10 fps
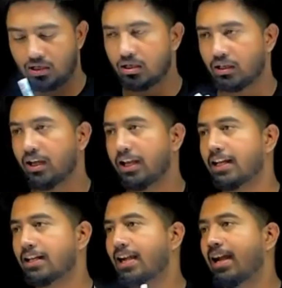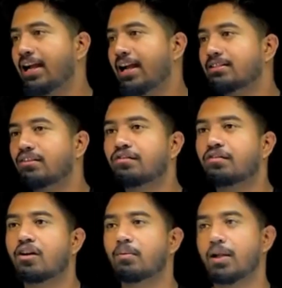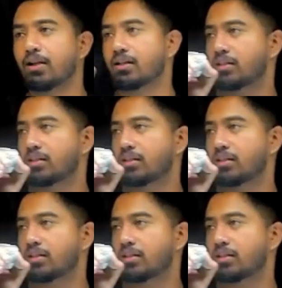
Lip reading: Okay, it has the format.